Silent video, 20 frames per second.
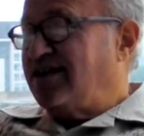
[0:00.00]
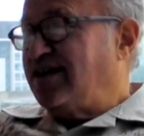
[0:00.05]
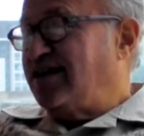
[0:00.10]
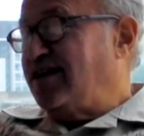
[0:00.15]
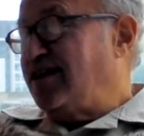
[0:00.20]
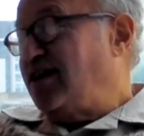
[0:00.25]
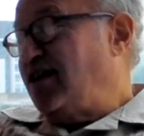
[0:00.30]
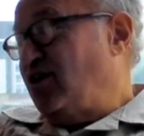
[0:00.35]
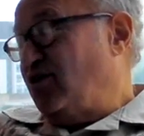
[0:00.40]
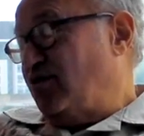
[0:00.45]

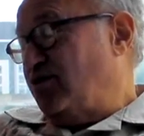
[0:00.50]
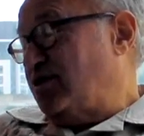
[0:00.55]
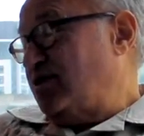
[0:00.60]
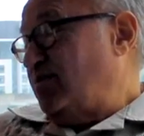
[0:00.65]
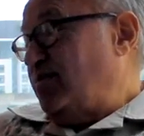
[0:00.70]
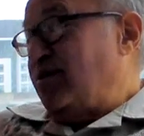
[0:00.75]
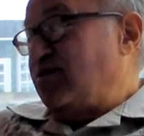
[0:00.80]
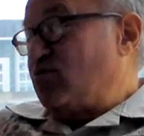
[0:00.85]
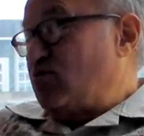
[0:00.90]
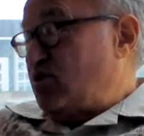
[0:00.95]
here are
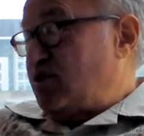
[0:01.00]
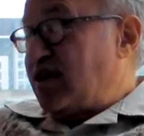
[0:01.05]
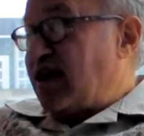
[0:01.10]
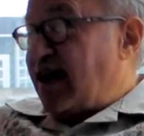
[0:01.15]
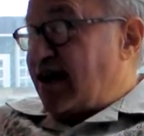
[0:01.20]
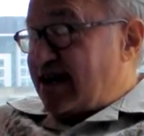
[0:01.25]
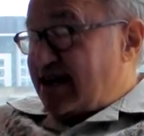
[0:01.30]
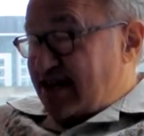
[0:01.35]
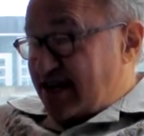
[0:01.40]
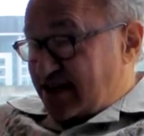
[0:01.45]
some interesting
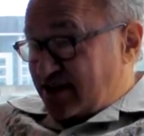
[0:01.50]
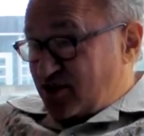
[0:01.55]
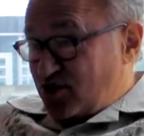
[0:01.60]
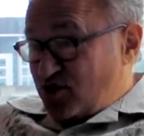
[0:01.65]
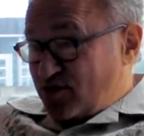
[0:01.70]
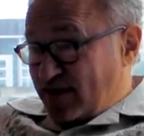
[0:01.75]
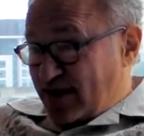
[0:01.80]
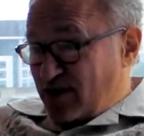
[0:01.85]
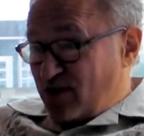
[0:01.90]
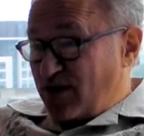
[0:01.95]
ideas
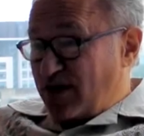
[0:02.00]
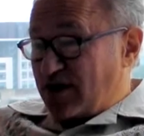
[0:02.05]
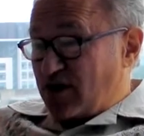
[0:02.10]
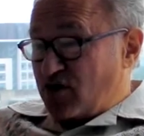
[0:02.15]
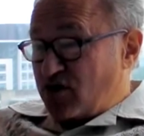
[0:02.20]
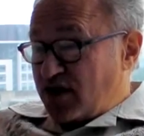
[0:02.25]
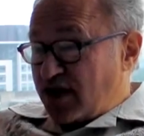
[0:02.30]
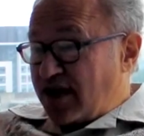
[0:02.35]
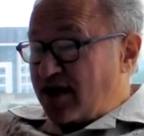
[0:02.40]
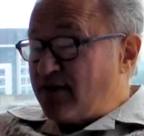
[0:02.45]
you might want to
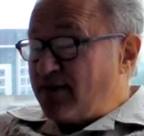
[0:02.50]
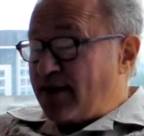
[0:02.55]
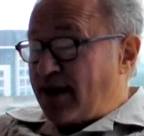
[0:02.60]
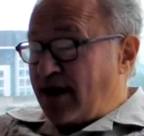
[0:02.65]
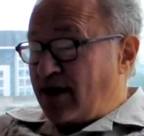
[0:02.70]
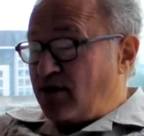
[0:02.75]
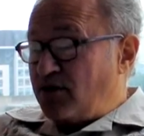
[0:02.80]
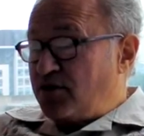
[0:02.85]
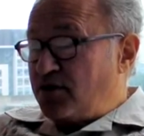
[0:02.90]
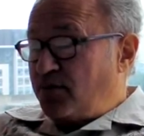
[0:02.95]
think
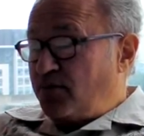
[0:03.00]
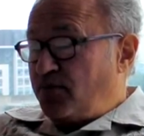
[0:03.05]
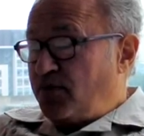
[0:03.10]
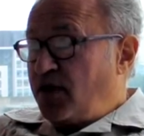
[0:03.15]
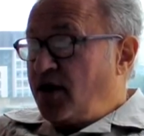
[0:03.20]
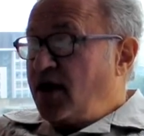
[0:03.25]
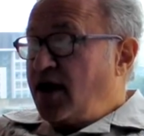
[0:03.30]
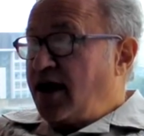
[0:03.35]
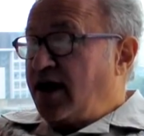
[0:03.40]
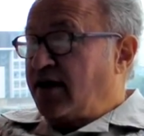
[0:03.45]
about,
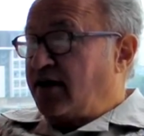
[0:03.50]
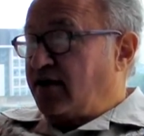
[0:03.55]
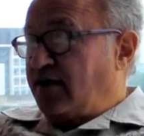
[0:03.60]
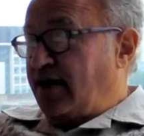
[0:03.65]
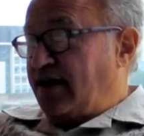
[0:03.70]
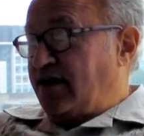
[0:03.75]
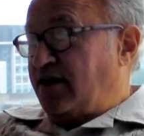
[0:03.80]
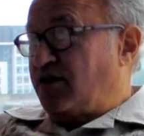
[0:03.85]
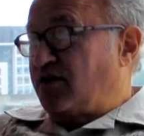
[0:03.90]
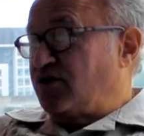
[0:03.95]
and
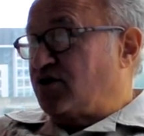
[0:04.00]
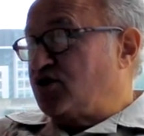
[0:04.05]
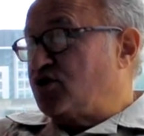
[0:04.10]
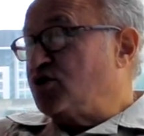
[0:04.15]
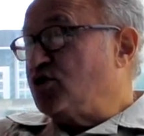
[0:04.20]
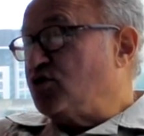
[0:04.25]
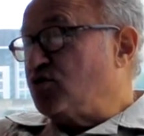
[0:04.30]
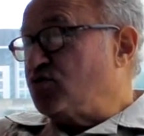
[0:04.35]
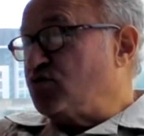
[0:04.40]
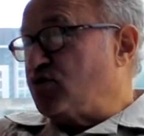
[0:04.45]
letting the
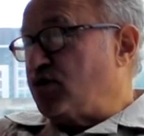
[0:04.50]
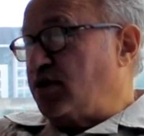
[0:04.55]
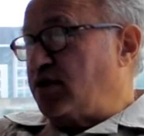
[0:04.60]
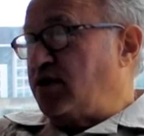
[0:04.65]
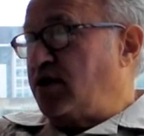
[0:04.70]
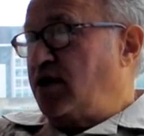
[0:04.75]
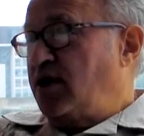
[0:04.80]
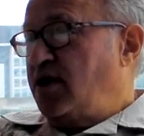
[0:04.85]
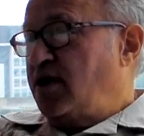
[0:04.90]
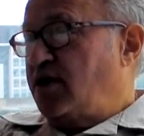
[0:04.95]

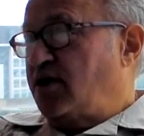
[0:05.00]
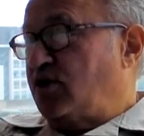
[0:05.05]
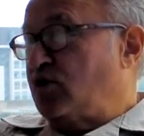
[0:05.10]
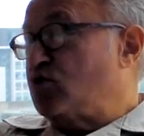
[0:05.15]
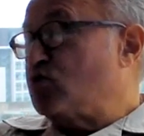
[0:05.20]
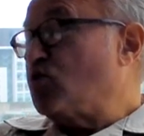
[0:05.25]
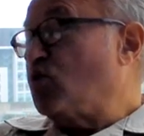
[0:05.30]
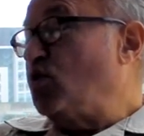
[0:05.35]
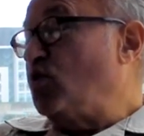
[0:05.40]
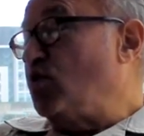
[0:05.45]
children
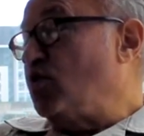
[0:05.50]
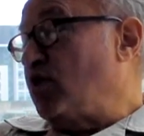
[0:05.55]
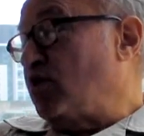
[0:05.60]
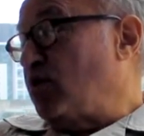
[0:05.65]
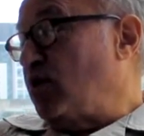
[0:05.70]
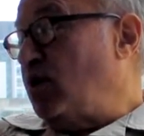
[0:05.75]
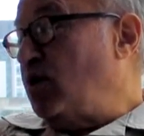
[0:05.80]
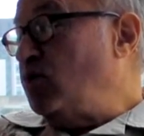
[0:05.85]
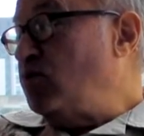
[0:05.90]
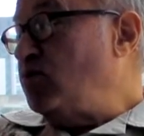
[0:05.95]
control
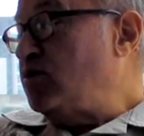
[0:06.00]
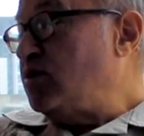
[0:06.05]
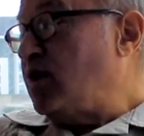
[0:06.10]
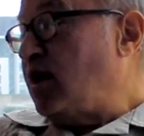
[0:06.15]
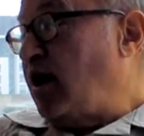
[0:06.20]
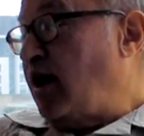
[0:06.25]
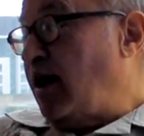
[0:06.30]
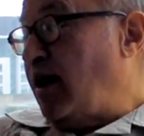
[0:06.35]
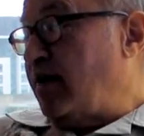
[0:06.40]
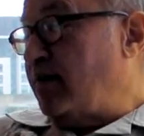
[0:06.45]
their own
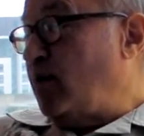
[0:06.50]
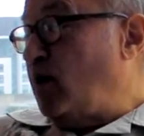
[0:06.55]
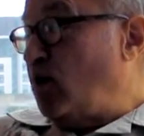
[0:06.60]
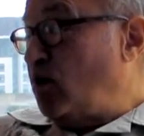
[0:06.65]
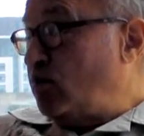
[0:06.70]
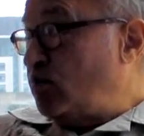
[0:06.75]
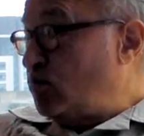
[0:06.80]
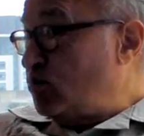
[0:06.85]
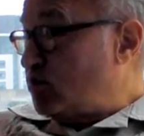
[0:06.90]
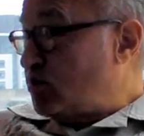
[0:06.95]
time
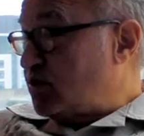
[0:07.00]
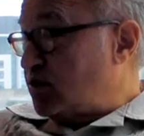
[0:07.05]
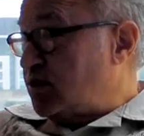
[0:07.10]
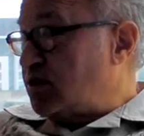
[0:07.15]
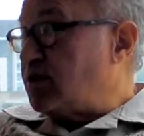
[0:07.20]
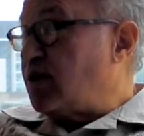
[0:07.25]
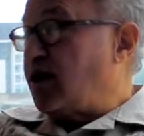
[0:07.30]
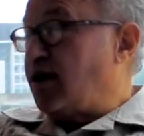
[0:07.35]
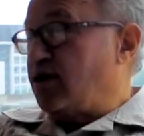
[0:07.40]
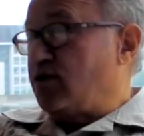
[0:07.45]
almost
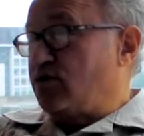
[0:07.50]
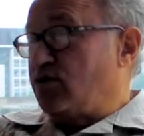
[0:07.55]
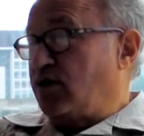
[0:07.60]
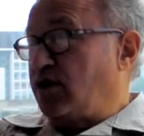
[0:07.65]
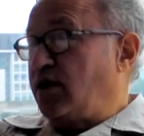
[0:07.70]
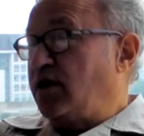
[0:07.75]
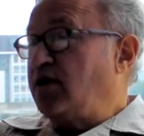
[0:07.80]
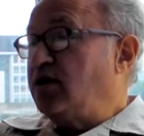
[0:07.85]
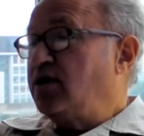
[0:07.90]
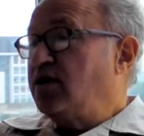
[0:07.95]

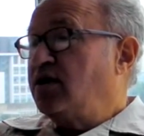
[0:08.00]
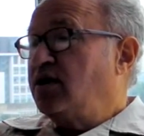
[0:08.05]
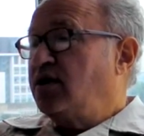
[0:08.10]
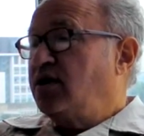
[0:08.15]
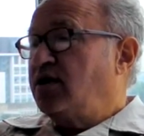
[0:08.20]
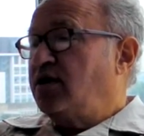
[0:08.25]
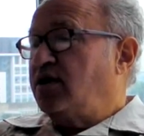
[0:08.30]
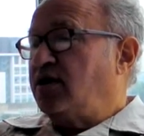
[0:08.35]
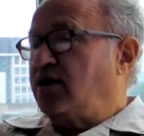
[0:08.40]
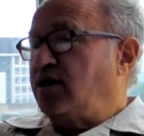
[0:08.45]
entirely,
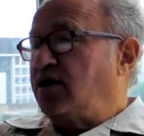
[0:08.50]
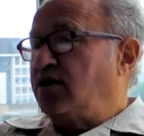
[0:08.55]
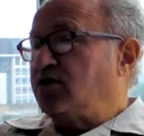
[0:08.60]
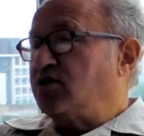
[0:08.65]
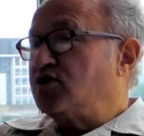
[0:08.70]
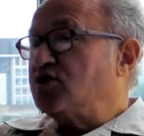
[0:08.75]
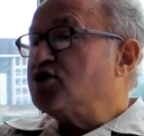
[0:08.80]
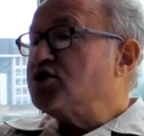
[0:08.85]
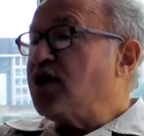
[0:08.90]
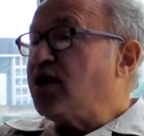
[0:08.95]

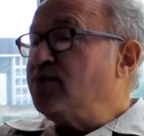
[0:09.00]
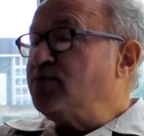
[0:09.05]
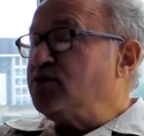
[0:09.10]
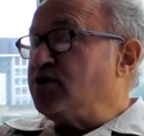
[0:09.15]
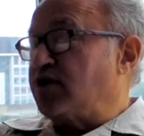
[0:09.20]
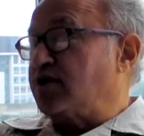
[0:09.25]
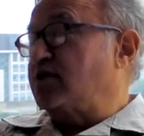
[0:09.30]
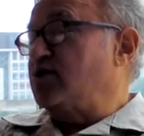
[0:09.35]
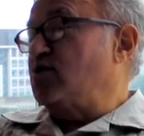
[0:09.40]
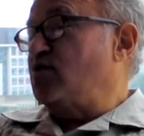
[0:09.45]

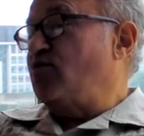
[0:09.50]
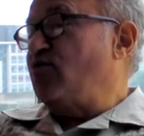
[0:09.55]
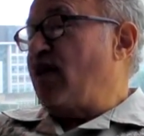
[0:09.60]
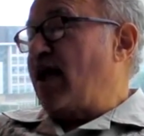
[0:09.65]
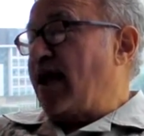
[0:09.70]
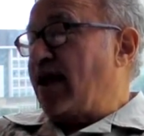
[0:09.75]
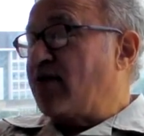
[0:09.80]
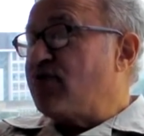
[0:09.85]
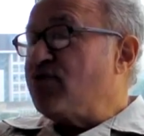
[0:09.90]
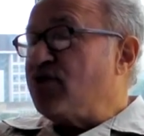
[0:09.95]
subject to the
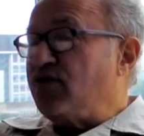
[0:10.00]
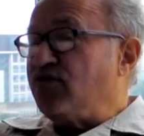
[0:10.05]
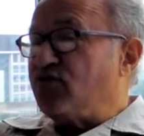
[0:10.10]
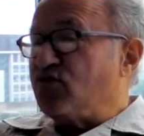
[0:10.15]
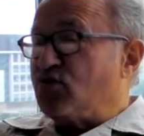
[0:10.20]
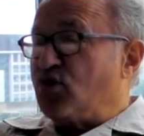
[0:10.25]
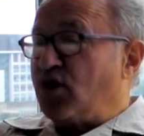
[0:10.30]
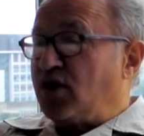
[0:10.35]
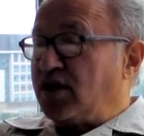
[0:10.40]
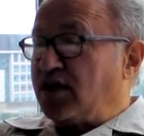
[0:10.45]
fact that if
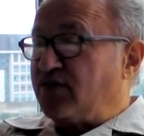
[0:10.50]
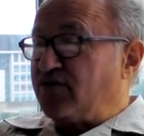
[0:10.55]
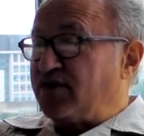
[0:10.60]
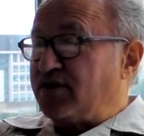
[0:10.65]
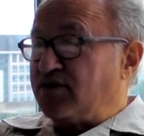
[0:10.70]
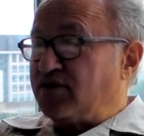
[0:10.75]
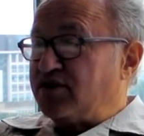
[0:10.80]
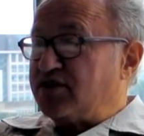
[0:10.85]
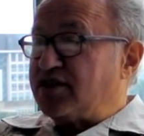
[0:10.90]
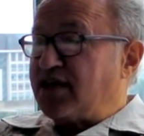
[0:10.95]
you're all living
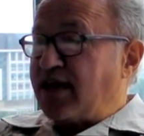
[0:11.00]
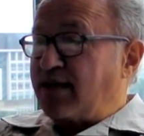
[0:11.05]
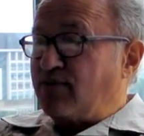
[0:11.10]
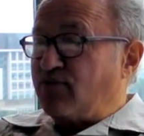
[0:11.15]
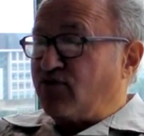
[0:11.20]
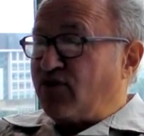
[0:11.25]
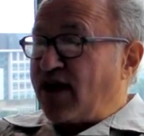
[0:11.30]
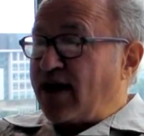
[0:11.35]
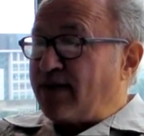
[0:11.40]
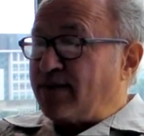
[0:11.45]
in the same
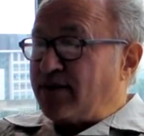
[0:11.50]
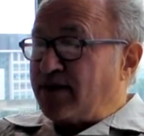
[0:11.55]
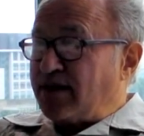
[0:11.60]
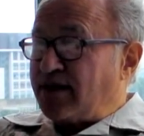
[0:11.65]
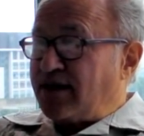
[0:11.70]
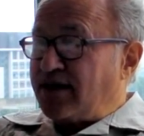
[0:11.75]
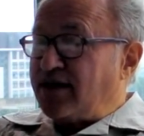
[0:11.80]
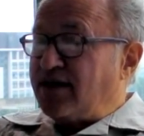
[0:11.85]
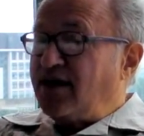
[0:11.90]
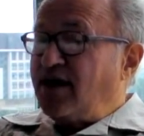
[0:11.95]

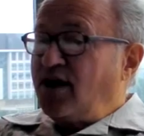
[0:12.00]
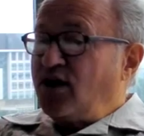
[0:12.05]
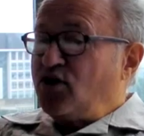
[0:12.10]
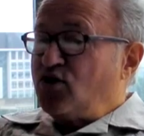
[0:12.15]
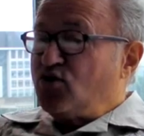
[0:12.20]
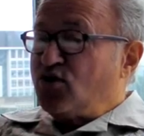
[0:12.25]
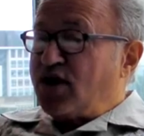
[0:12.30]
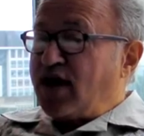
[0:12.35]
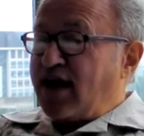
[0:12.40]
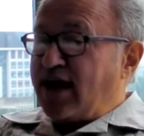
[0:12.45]
family,
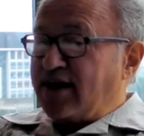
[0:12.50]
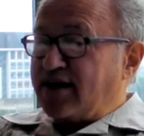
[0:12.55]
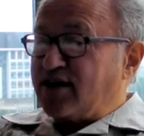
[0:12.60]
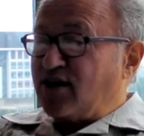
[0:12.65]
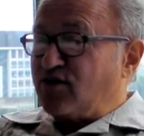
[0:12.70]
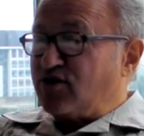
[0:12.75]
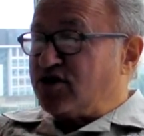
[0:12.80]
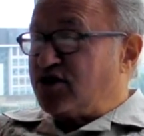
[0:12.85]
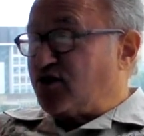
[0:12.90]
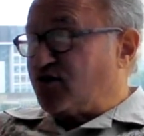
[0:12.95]
you can't
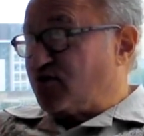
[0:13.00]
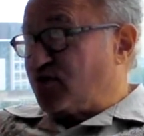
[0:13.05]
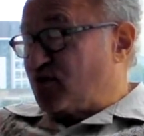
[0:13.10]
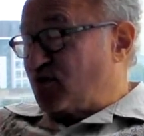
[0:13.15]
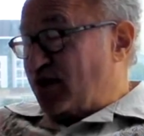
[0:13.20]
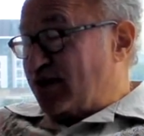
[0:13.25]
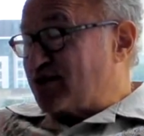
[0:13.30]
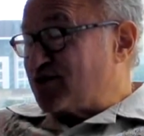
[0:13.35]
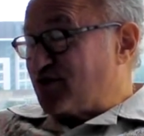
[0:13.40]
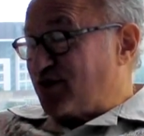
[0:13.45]
go to different
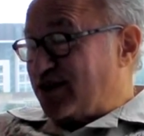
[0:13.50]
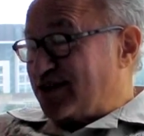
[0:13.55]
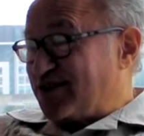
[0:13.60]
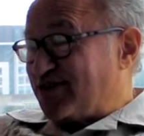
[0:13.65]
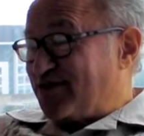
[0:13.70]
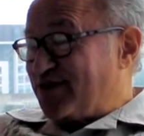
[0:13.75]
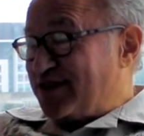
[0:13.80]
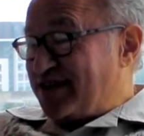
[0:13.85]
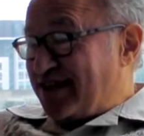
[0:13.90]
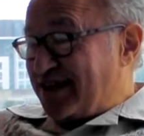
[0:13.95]
restaurants
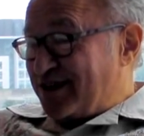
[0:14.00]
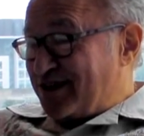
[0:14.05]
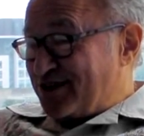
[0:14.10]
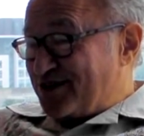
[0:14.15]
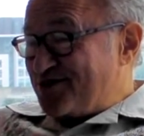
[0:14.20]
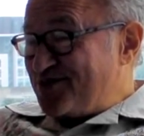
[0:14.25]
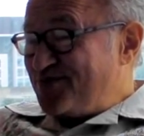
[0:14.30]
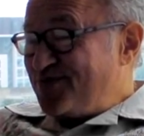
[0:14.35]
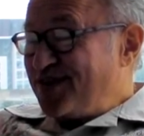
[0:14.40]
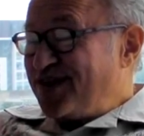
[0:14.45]
for dinner.